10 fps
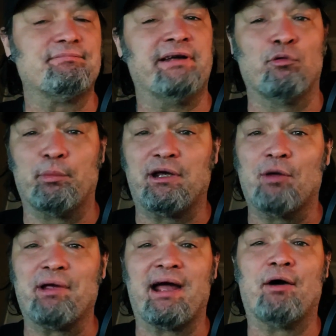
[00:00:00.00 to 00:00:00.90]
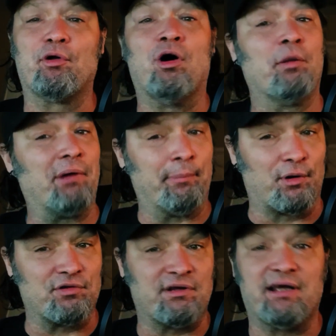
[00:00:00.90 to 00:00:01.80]
It will be coming out on my
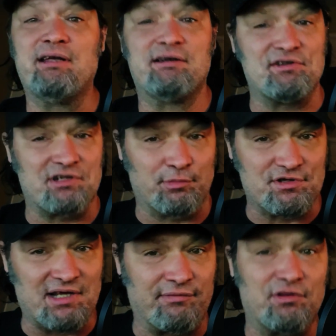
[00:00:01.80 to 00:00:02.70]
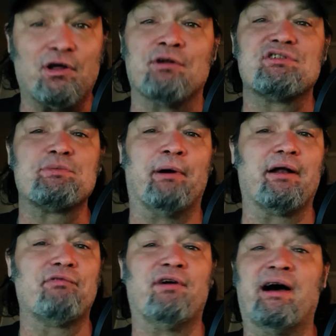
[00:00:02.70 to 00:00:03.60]
birthday, December 7th, on
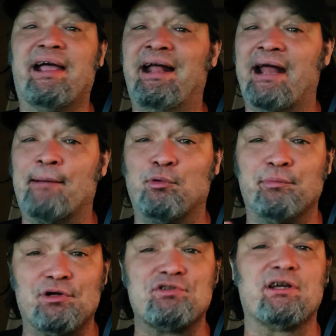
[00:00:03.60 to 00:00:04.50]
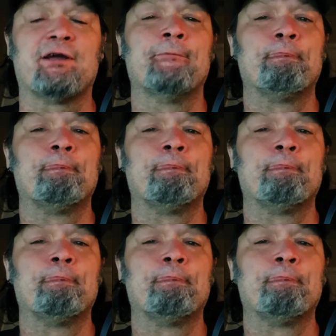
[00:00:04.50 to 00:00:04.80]
Spotify and Apple Music.